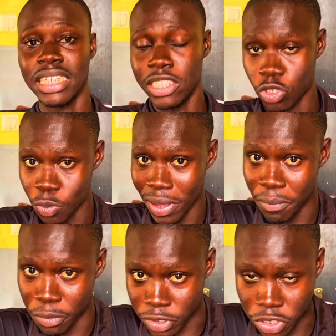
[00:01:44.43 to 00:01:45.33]
the
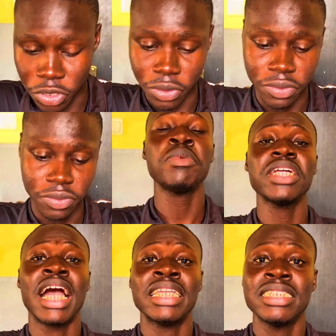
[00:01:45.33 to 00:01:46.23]
supine position.
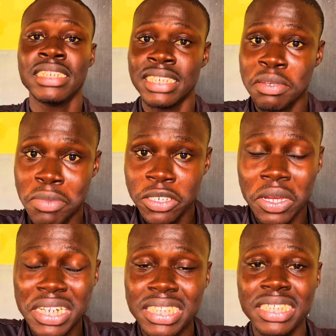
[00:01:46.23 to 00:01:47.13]
The major
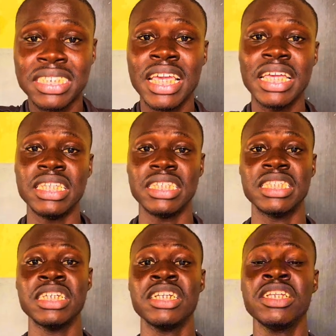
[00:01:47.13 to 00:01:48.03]
risk here is
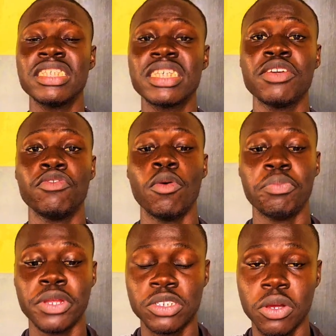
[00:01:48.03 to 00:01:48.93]
the risk for
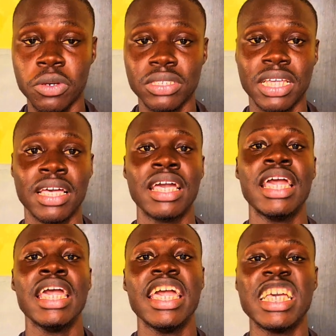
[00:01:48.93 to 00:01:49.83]
pressure ulcer,
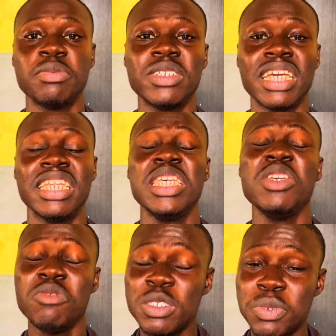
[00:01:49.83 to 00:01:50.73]
especially
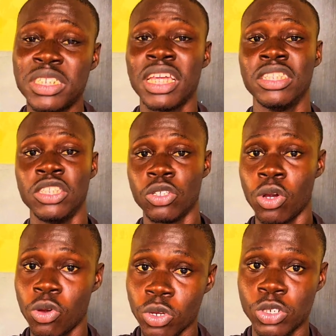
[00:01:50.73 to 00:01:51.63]
if this patient is
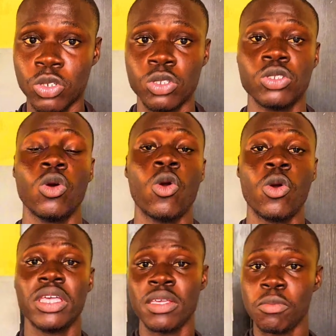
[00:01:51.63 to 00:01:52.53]
unconscious
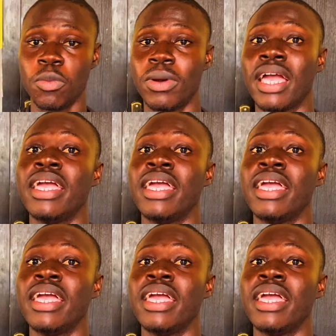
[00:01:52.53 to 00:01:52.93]
or immobile.